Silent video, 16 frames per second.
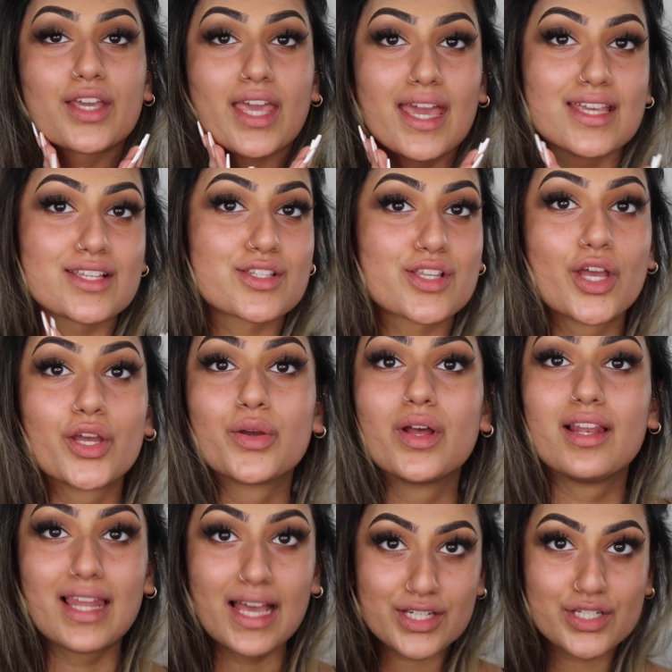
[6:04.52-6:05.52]
Okay, so
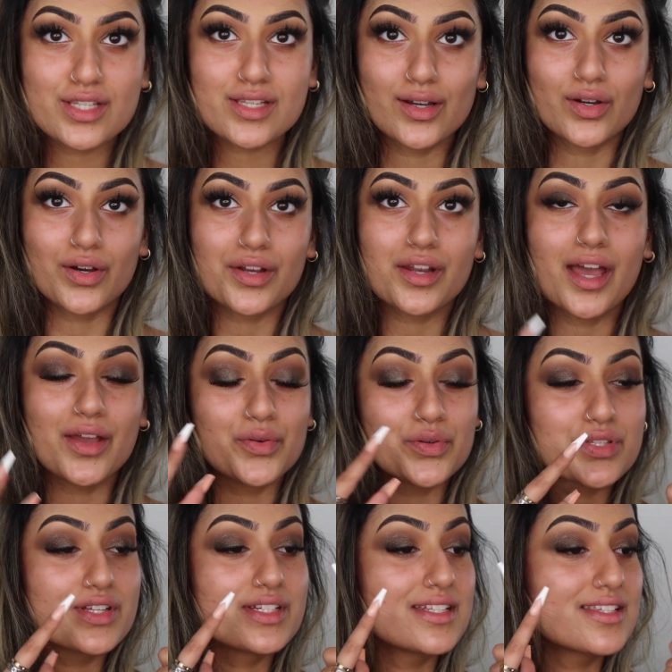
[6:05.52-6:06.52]
lashes are on. I
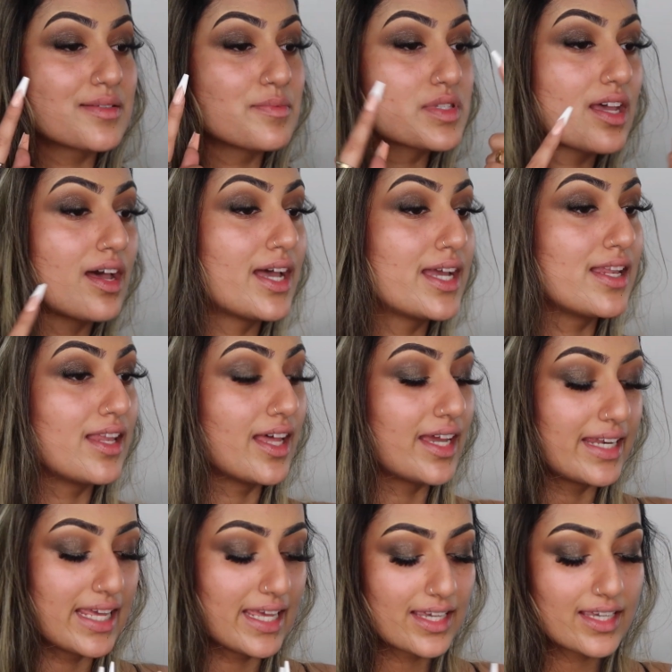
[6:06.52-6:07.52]
also did some tight
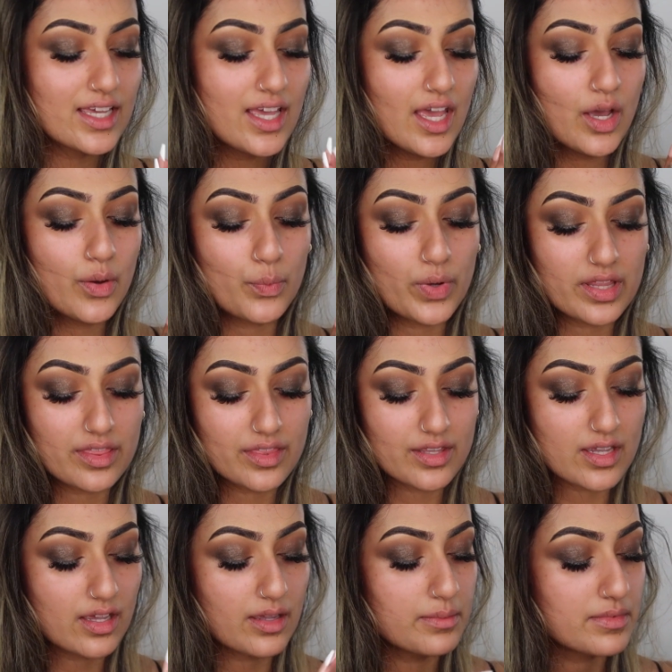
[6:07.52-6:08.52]
lining with
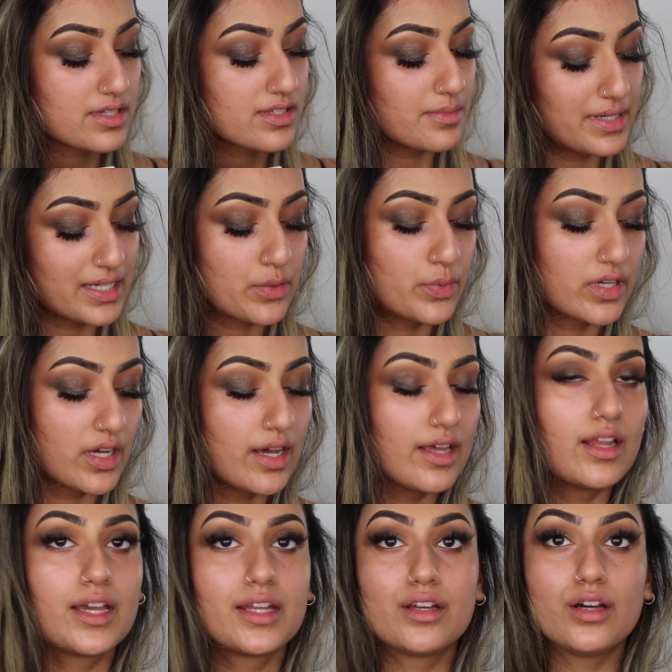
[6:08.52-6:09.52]
some liquid
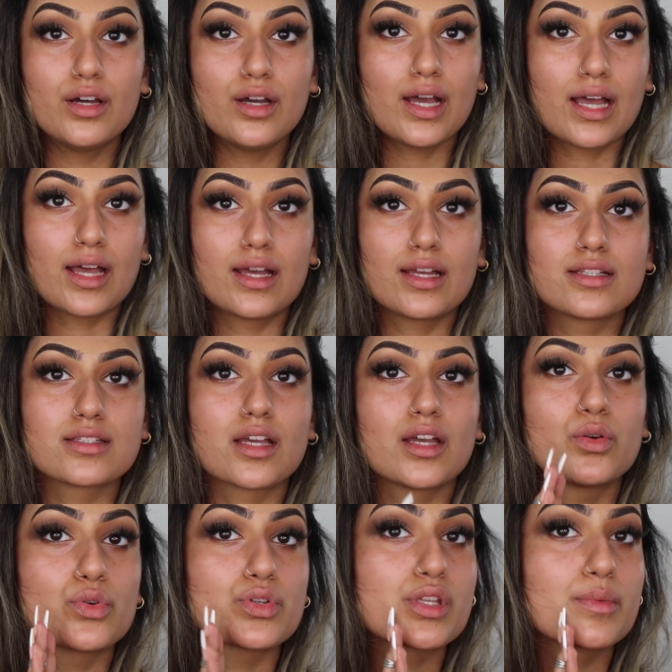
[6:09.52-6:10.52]
eyeliner, and
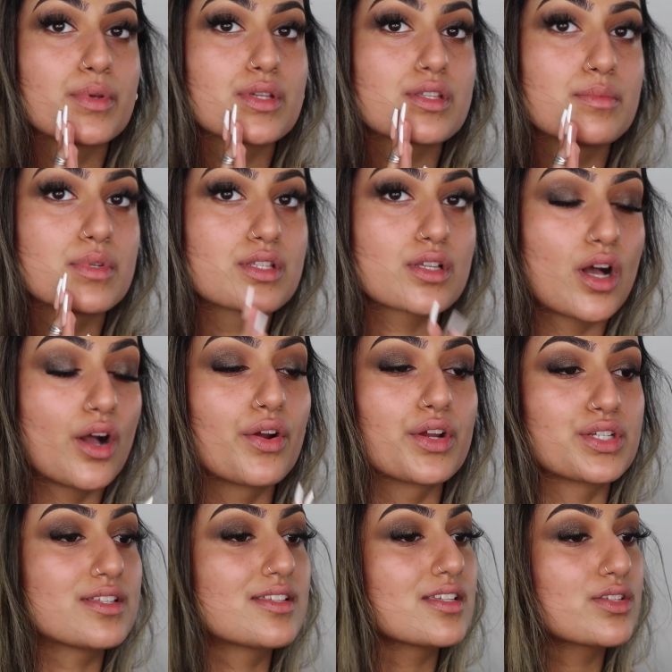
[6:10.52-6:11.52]
I also put some mascara
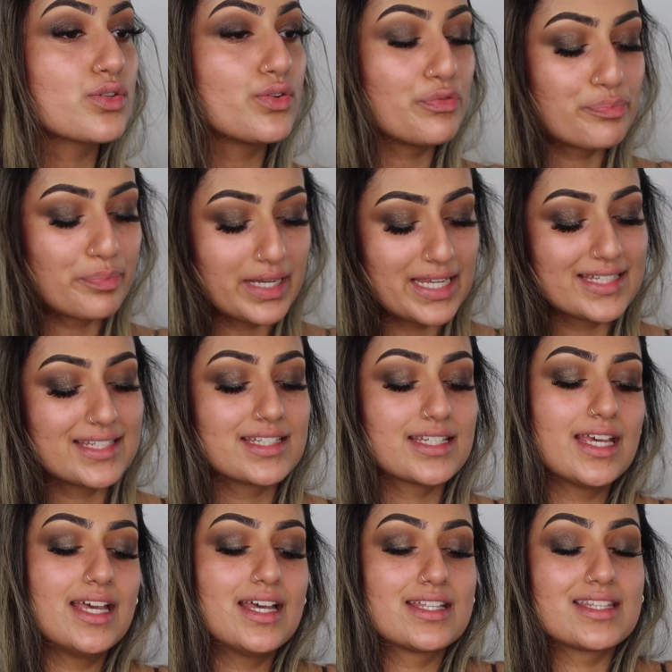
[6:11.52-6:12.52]
just to sort of blend
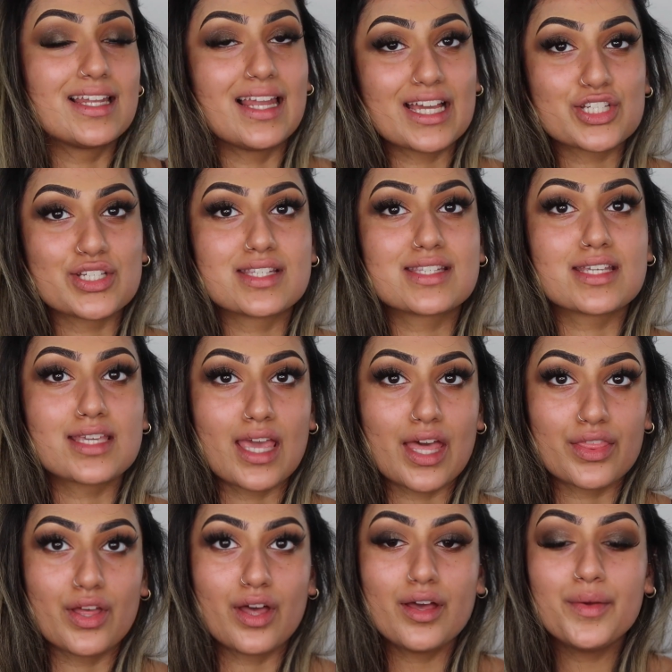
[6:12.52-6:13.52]
the lashes
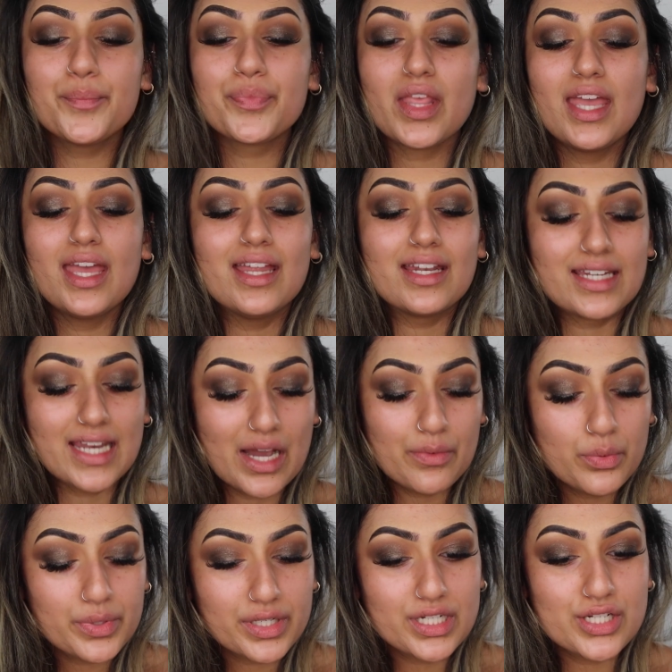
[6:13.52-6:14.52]
together. Now
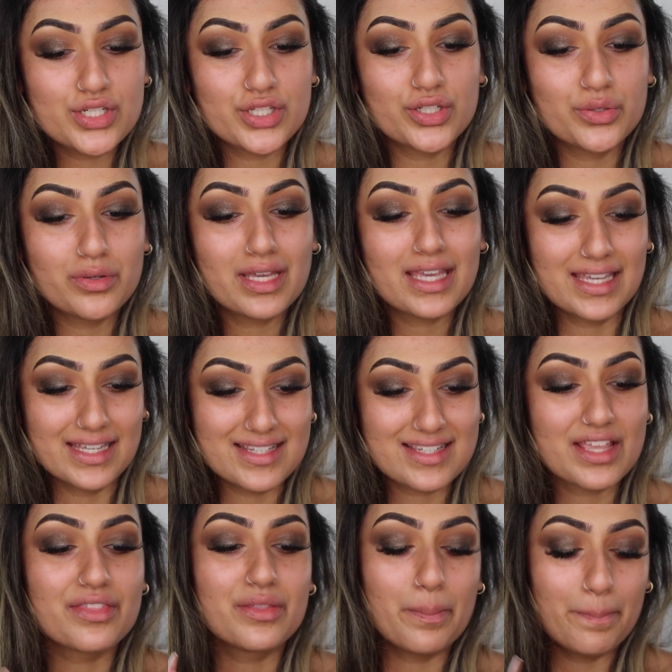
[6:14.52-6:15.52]
what we're gonna do
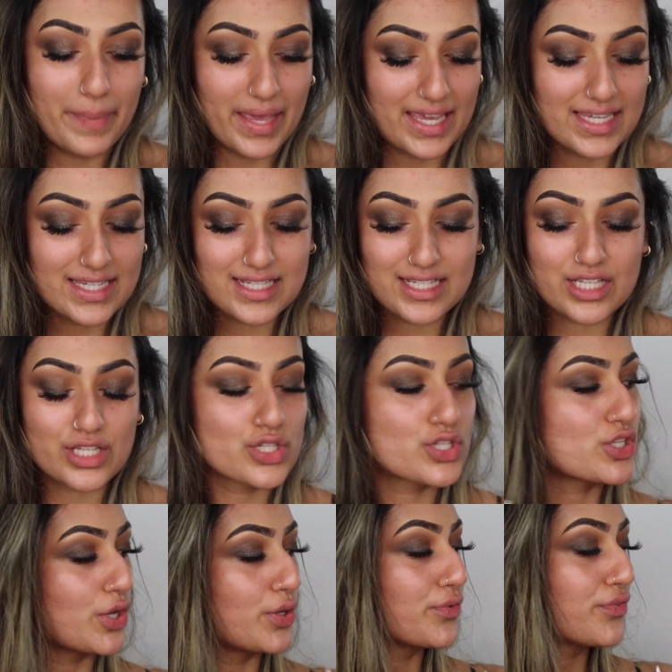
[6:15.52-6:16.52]
is the base.
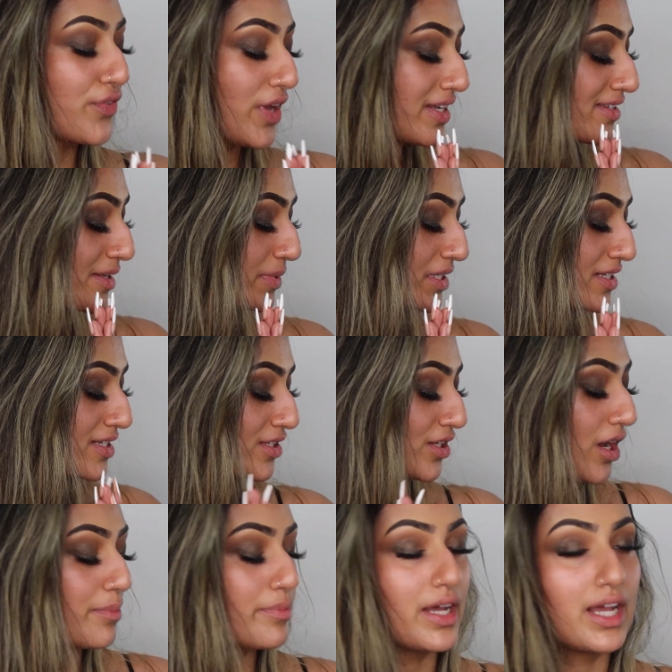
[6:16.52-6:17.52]
So first I'm gonna
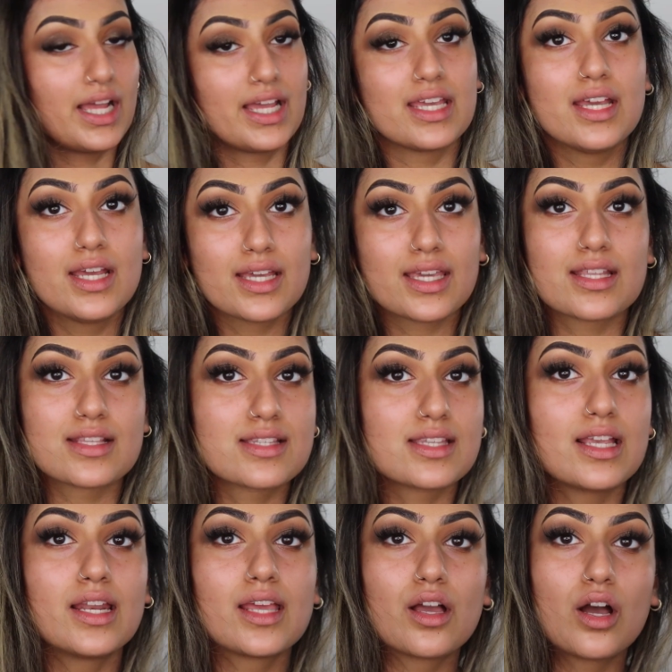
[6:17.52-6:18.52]
start by
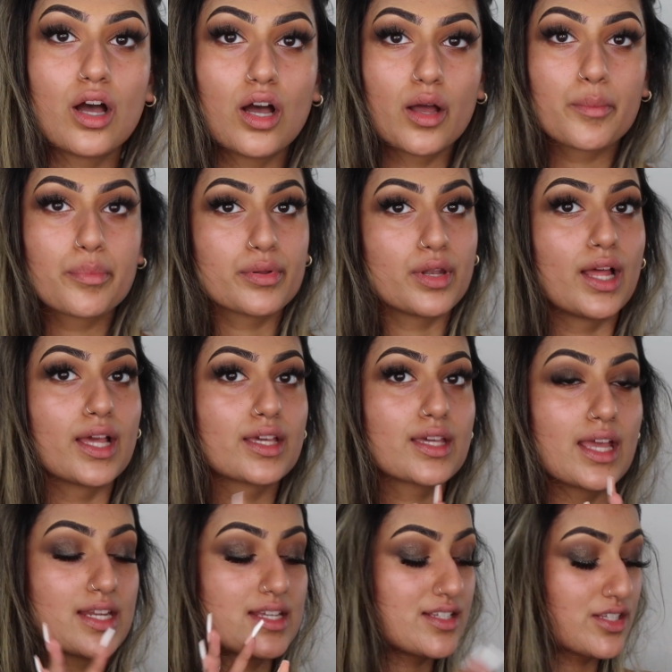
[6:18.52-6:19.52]
concealing up
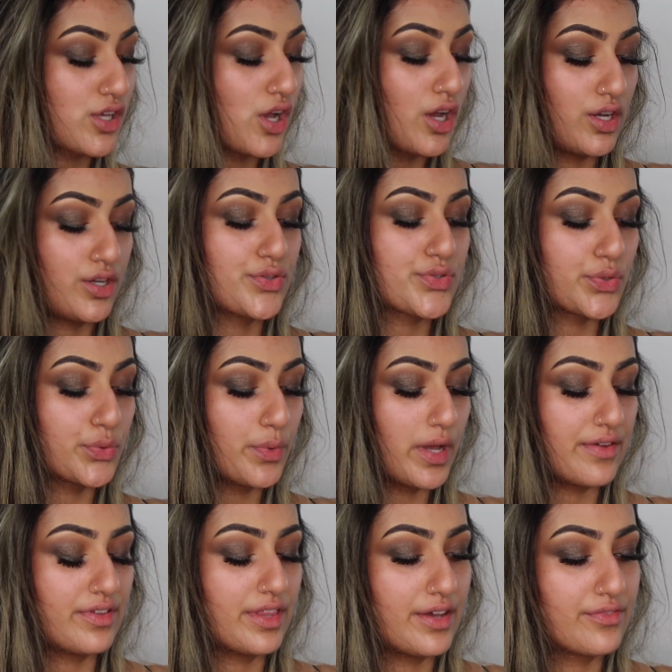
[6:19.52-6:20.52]
like any scars or
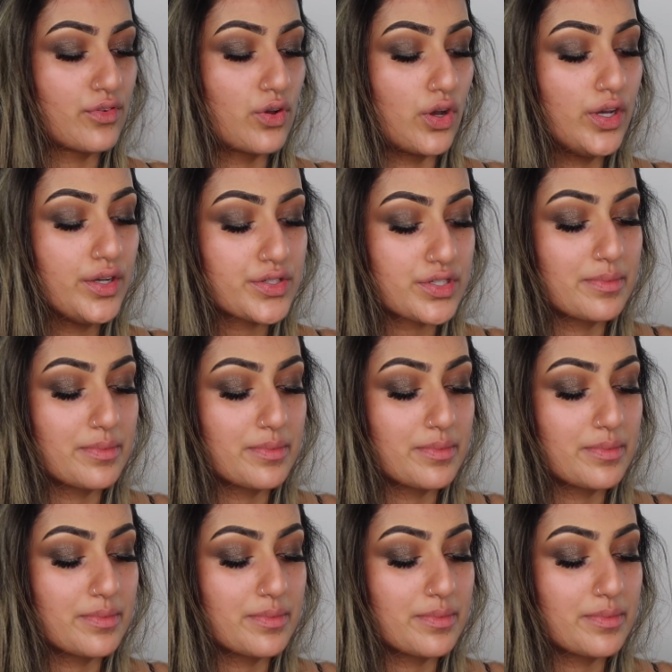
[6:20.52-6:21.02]
whatever that I've got.